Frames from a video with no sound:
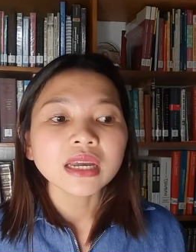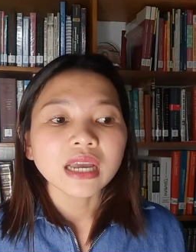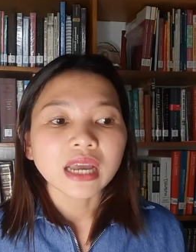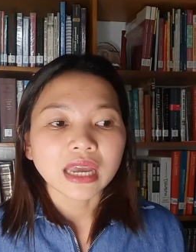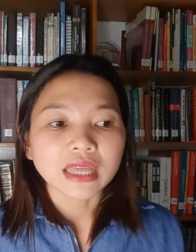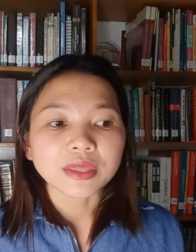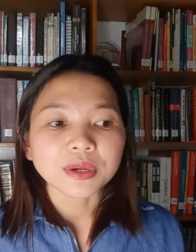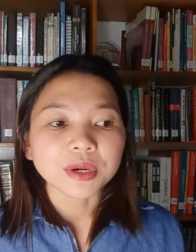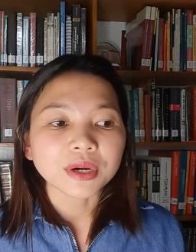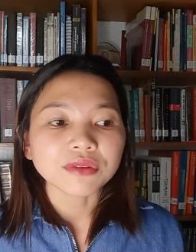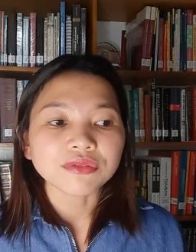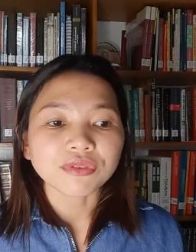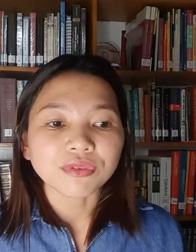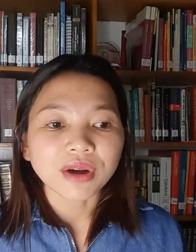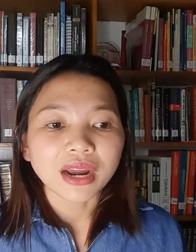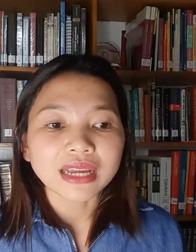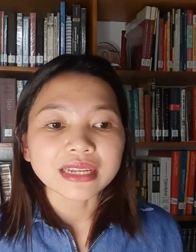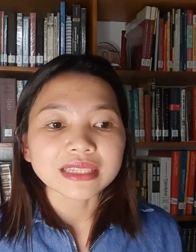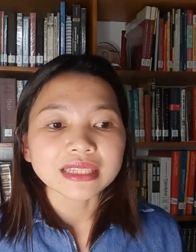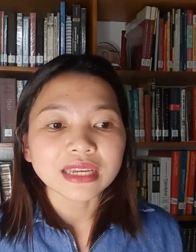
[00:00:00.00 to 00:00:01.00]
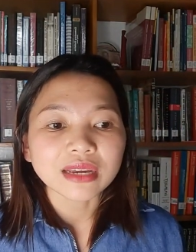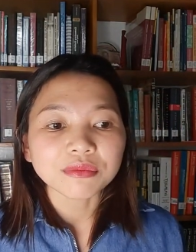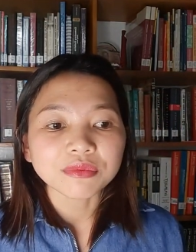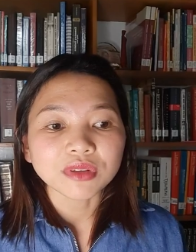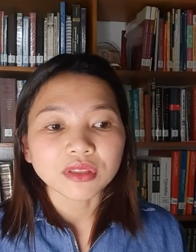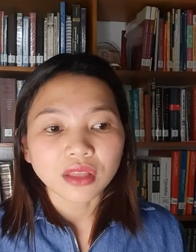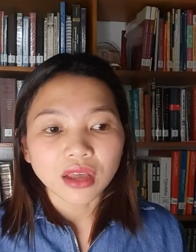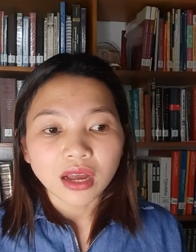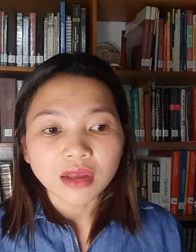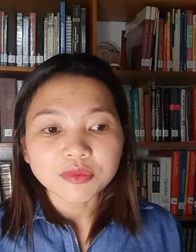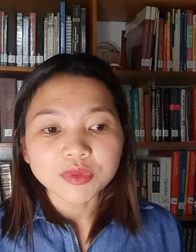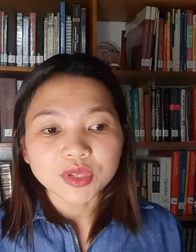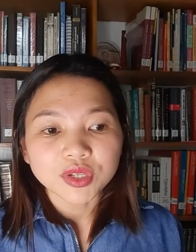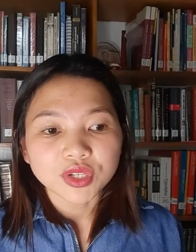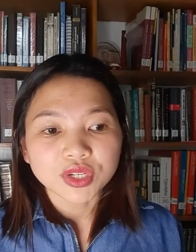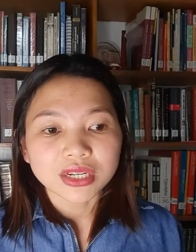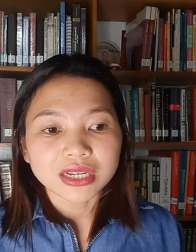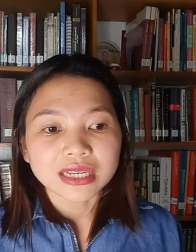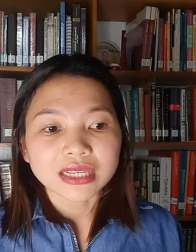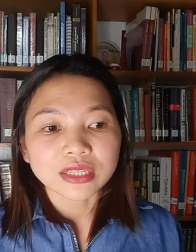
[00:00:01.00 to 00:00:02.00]
And there are a variety of clubs
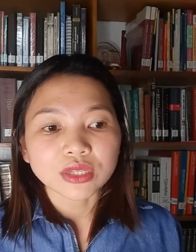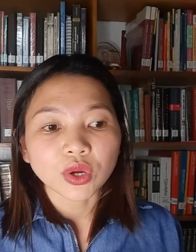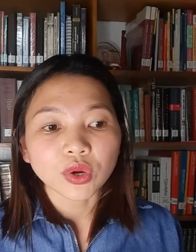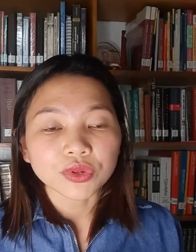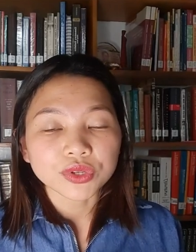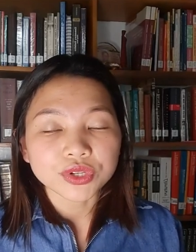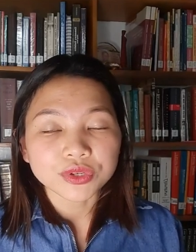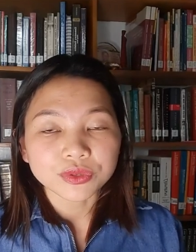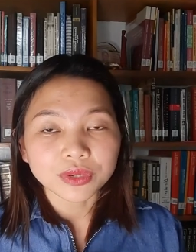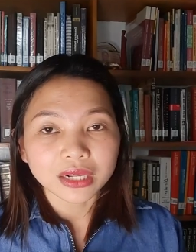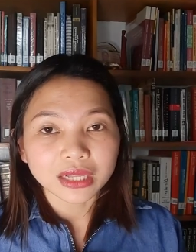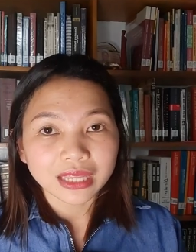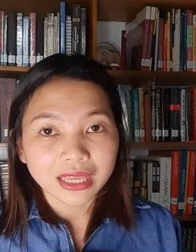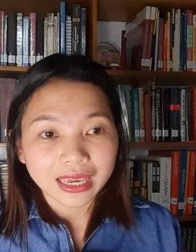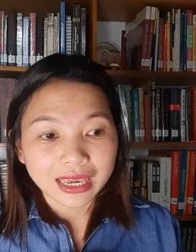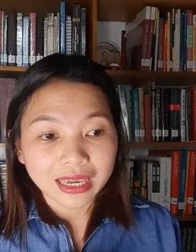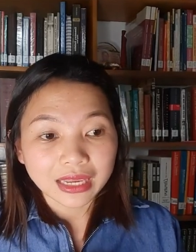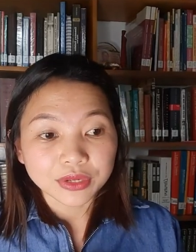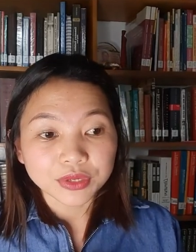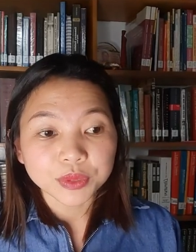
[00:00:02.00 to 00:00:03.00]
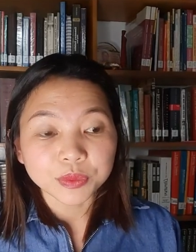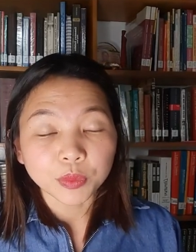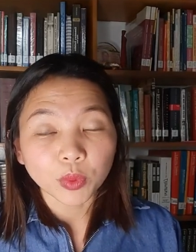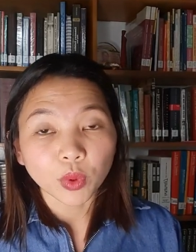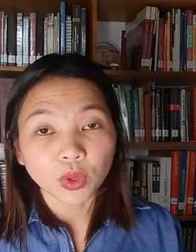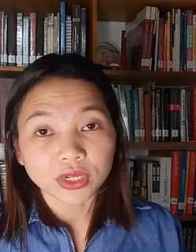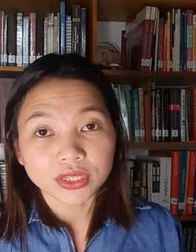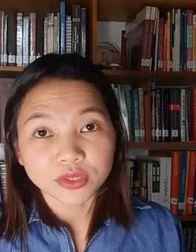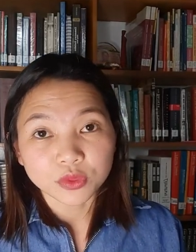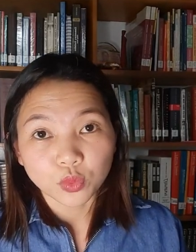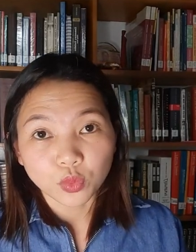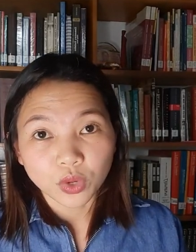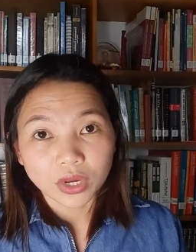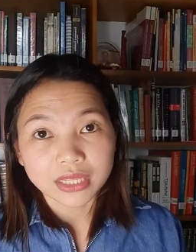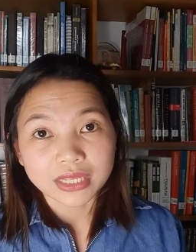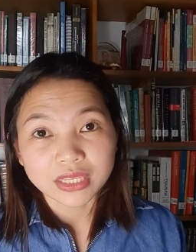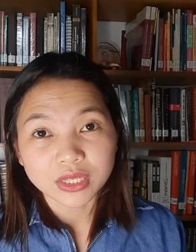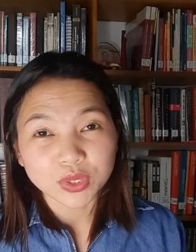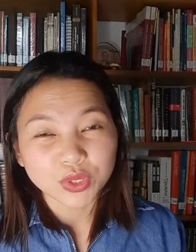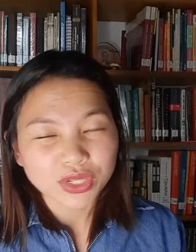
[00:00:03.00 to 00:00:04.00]
such as cultural and sports
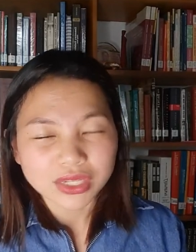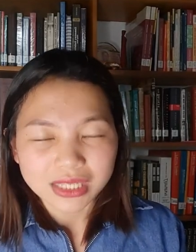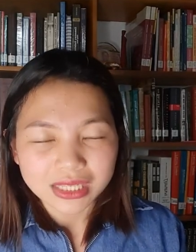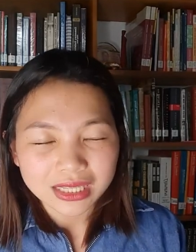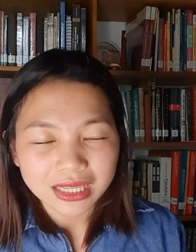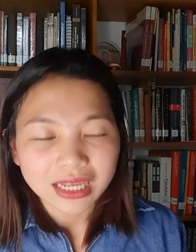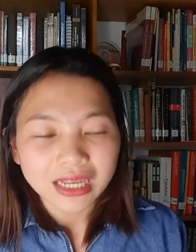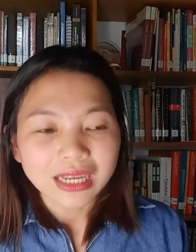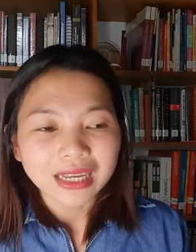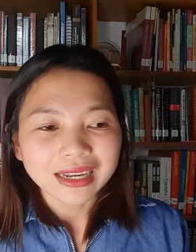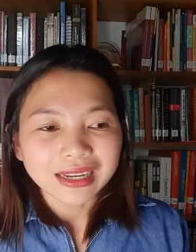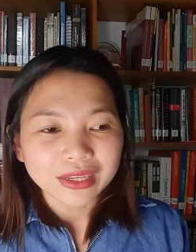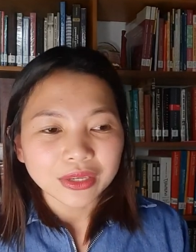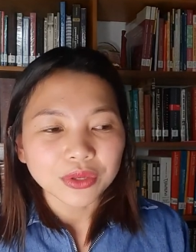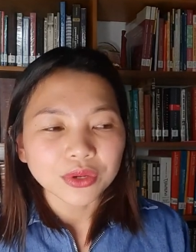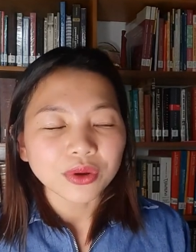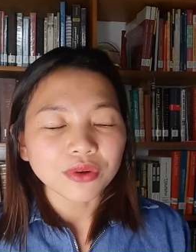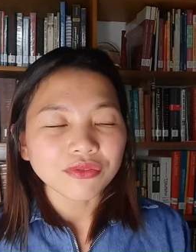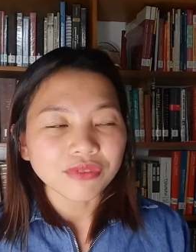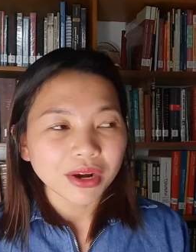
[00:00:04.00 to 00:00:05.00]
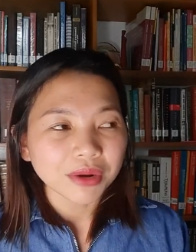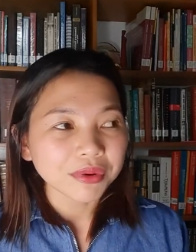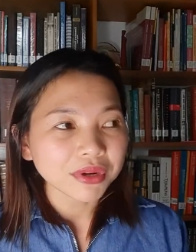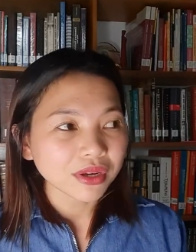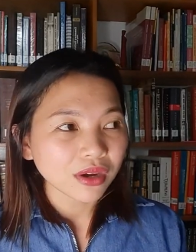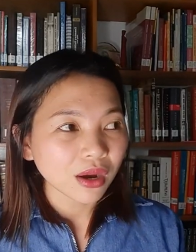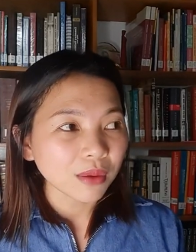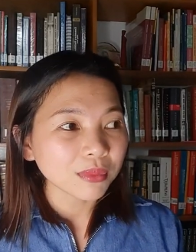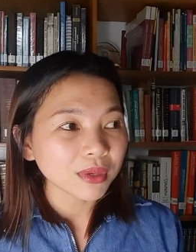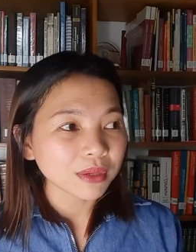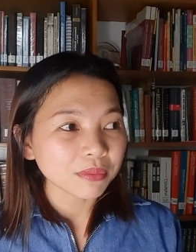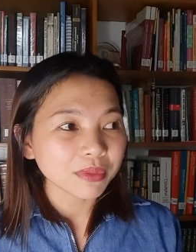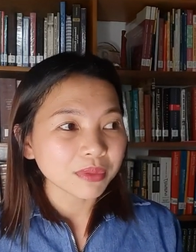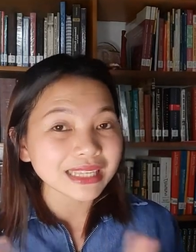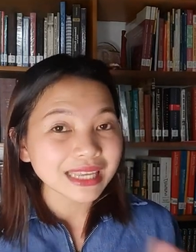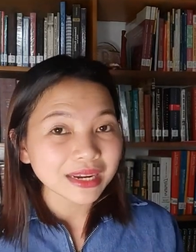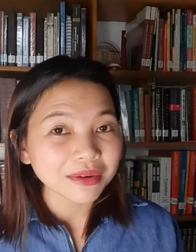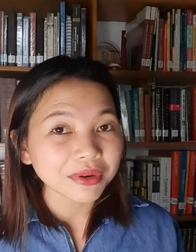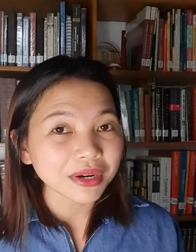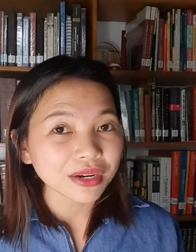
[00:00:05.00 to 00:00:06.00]
ones. So just, very common because
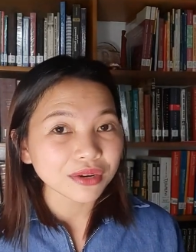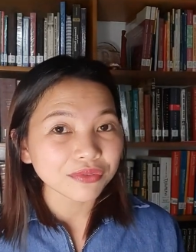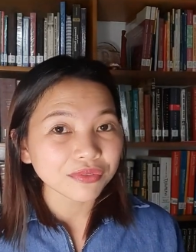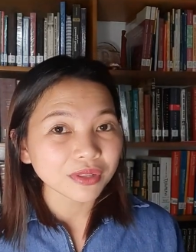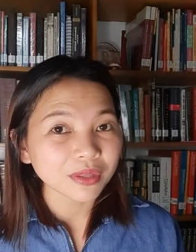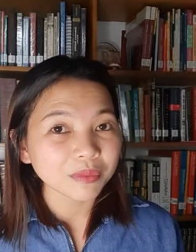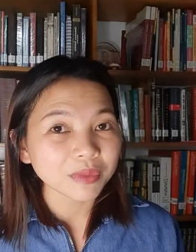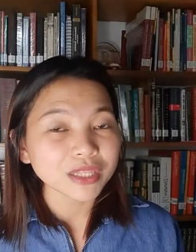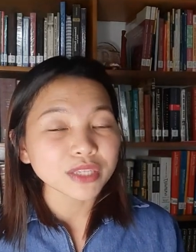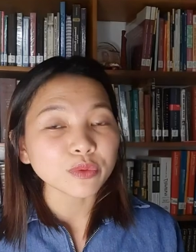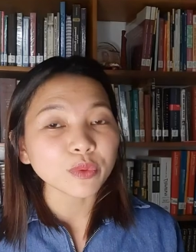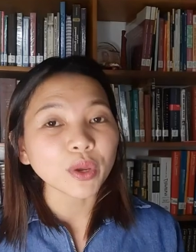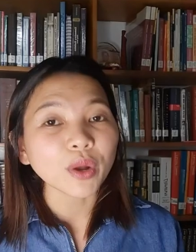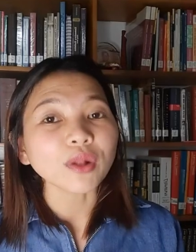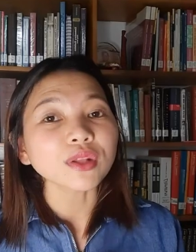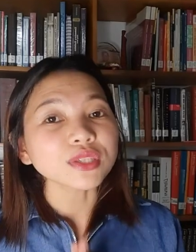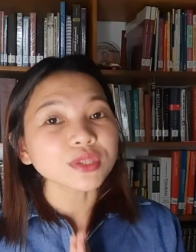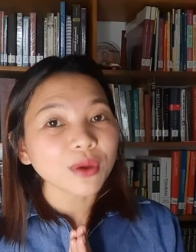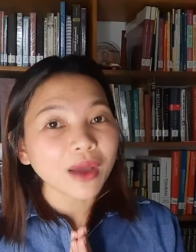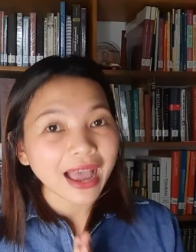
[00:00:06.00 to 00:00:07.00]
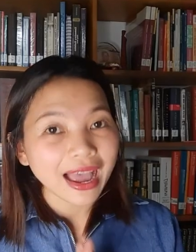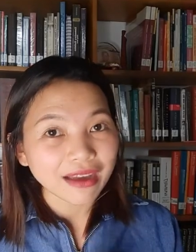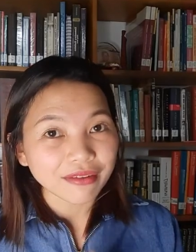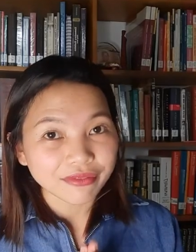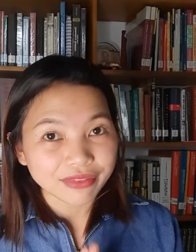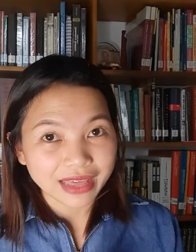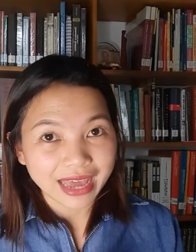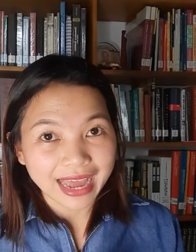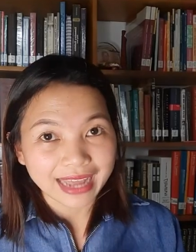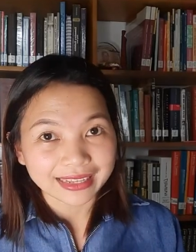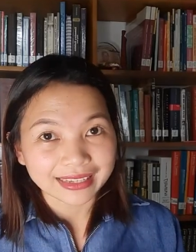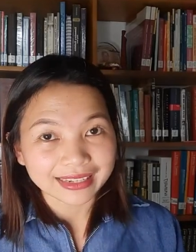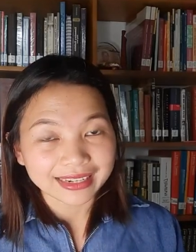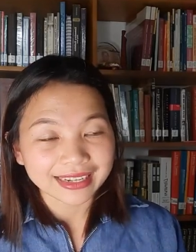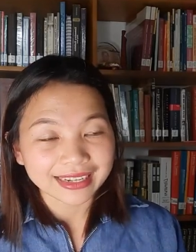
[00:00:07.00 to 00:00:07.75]
here in the Philippines, we also have that.